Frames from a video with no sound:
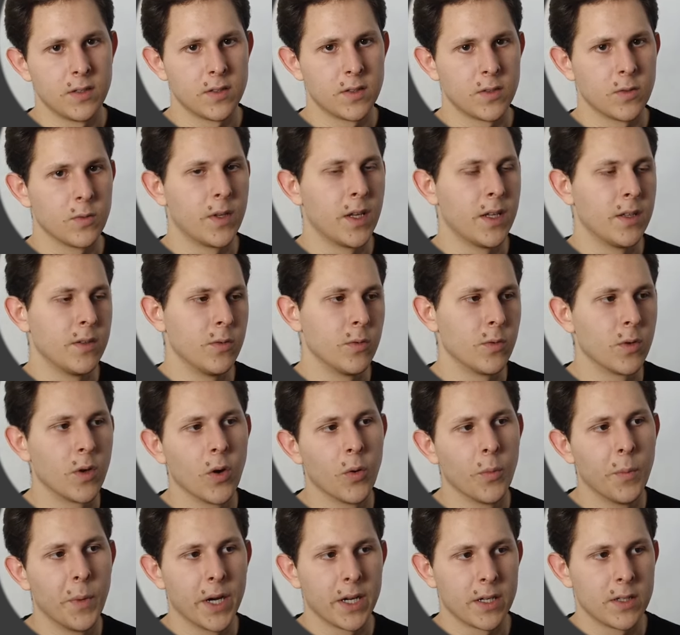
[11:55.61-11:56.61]
So then you
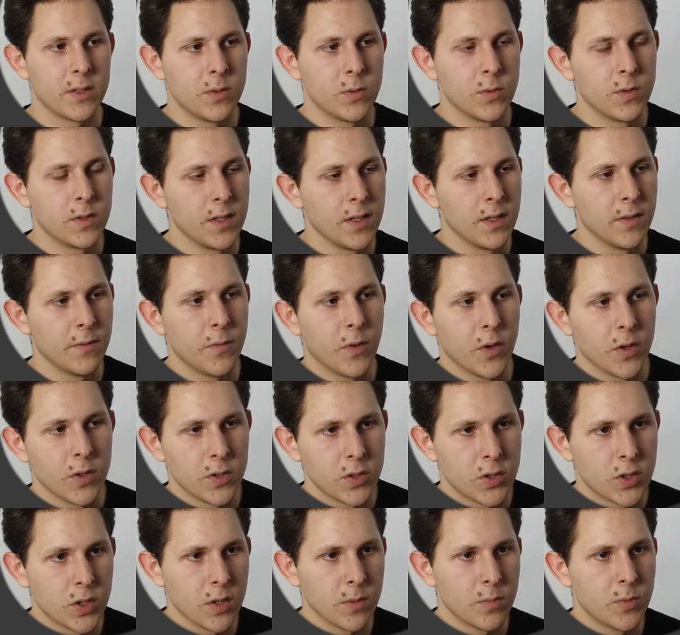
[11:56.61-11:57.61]
go back to the
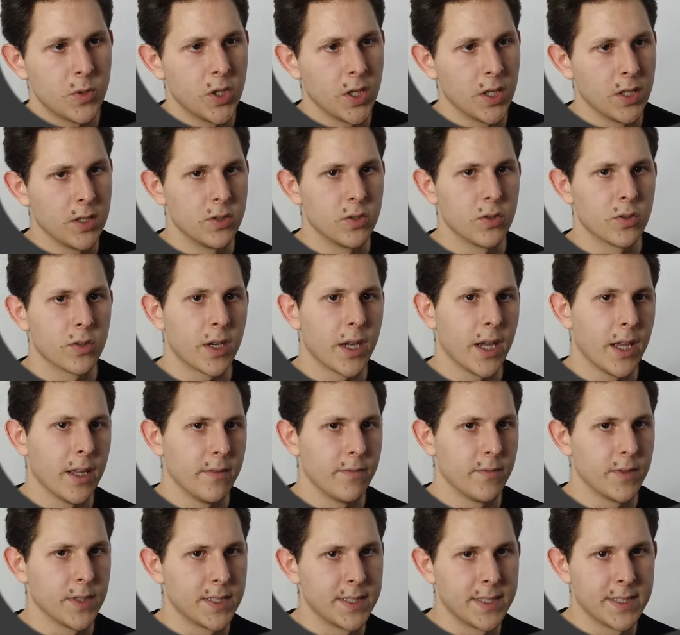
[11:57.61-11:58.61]
Photoshop, change your
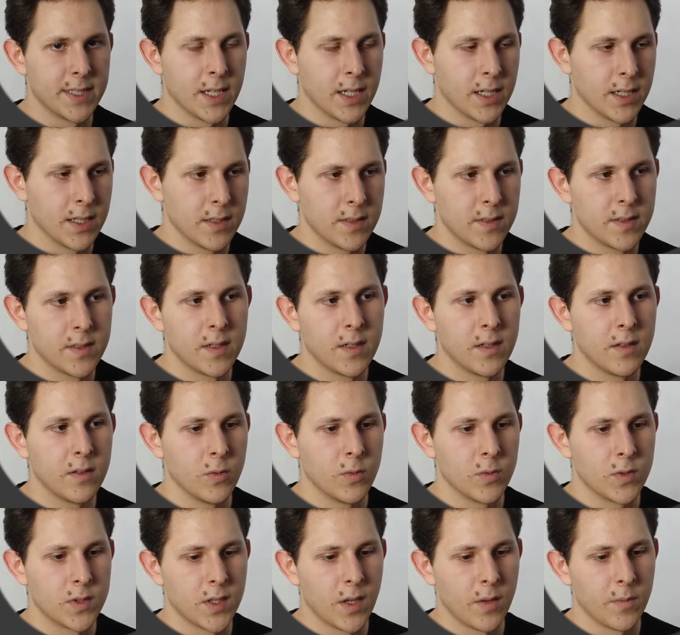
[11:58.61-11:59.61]
canvas size
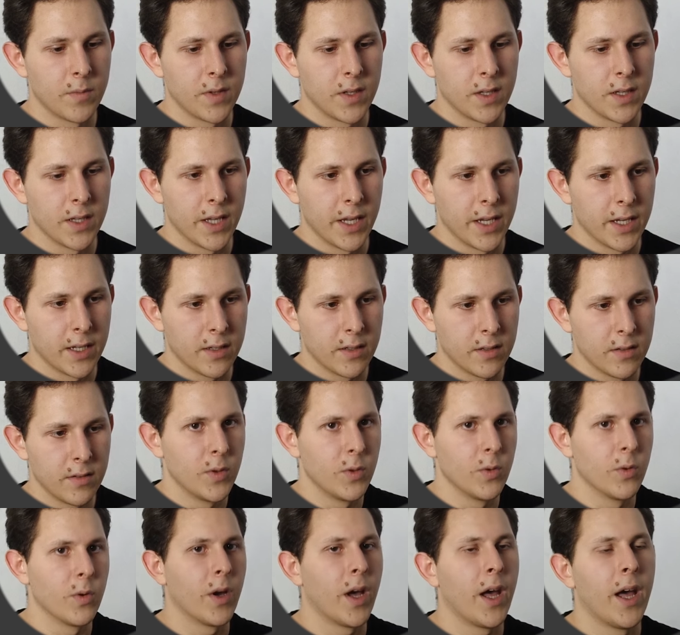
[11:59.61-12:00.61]
to something like
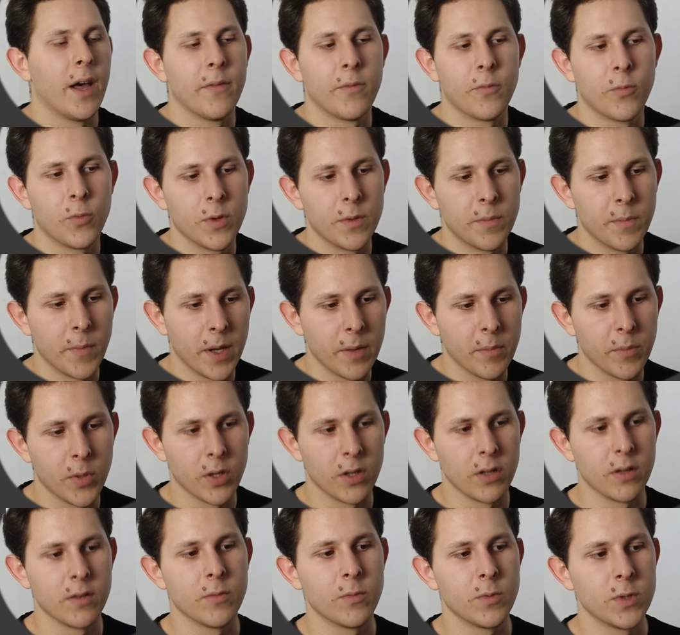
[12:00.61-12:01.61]
you have with my
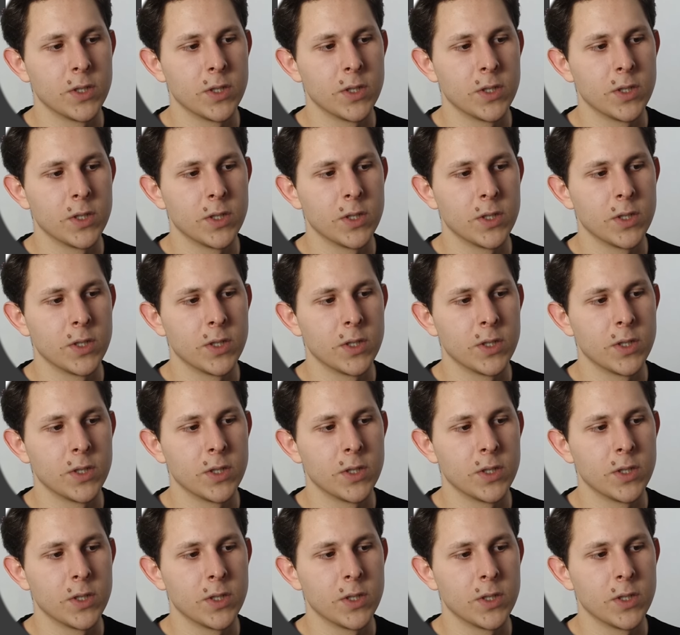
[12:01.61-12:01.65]
bottle,